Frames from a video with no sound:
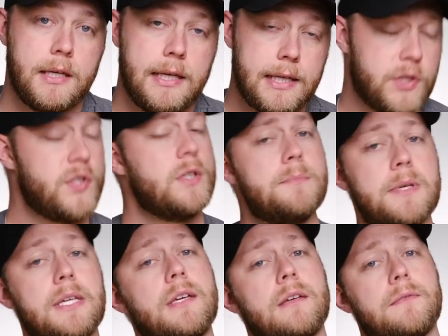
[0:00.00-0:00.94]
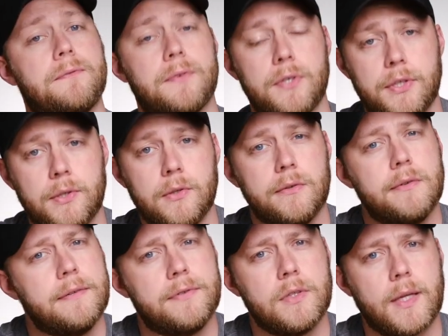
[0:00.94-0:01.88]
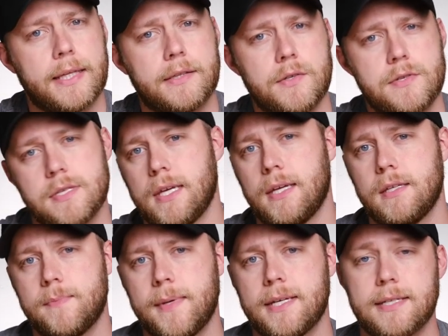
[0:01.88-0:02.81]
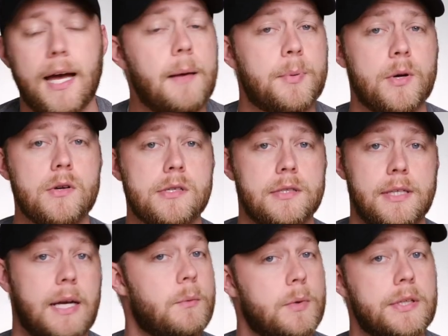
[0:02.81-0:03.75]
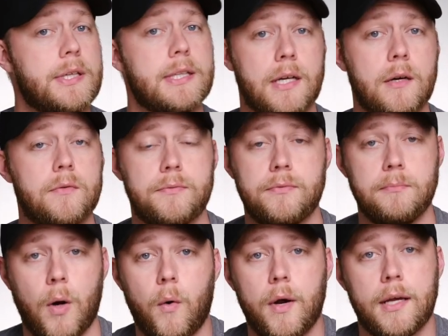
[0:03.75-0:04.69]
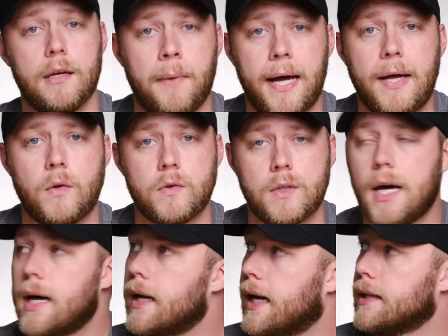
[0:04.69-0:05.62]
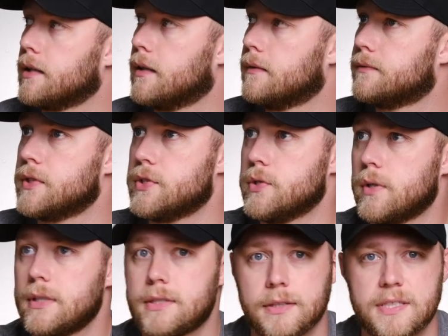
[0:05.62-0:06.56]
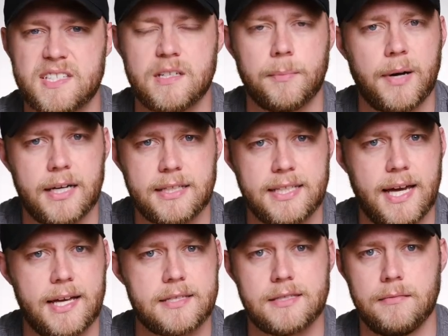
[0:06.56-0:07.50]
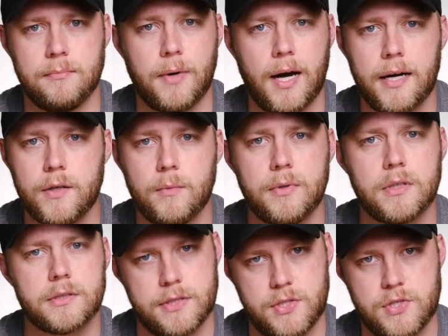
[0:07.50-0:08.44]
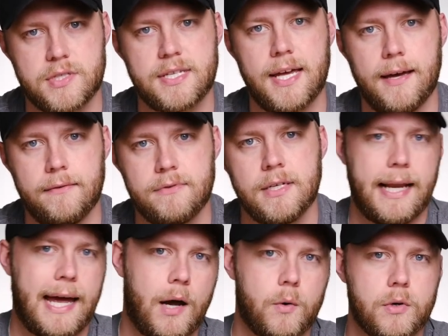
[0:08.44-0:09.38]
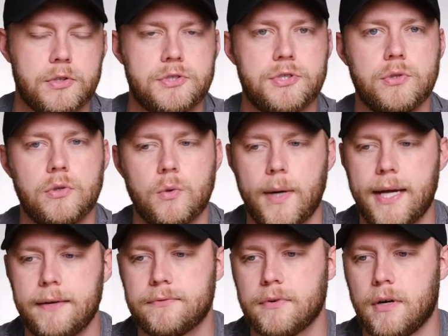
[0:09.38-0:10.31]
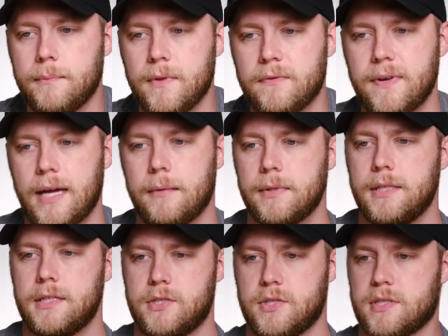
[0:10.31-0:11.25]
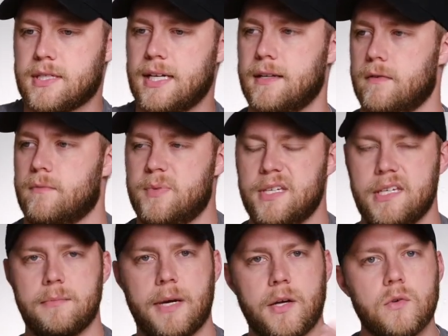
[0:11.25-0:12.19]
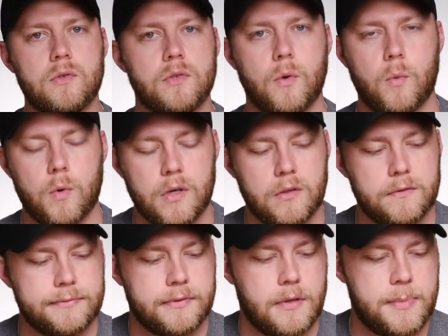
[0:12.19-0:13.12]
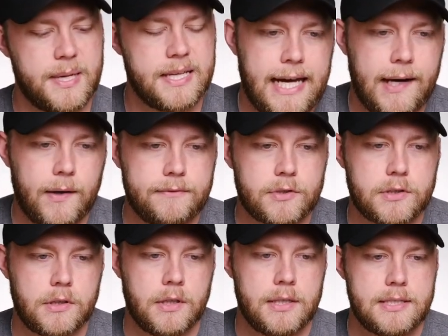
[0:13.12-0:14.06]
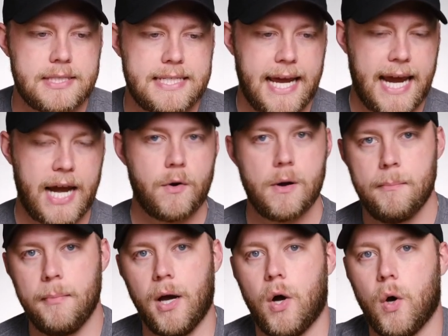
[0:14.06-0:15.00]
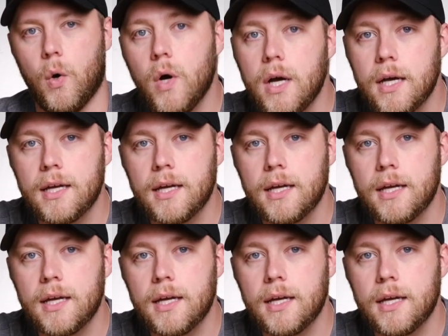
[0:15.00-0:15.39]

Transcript: it could be for you if you like those things, because I personally really love mowing my own lawn. I love to do it to listen to podcasts and audiobooks and just have an hour or two away from the family to just kind of be in my own little world for a bit. However, TerraMow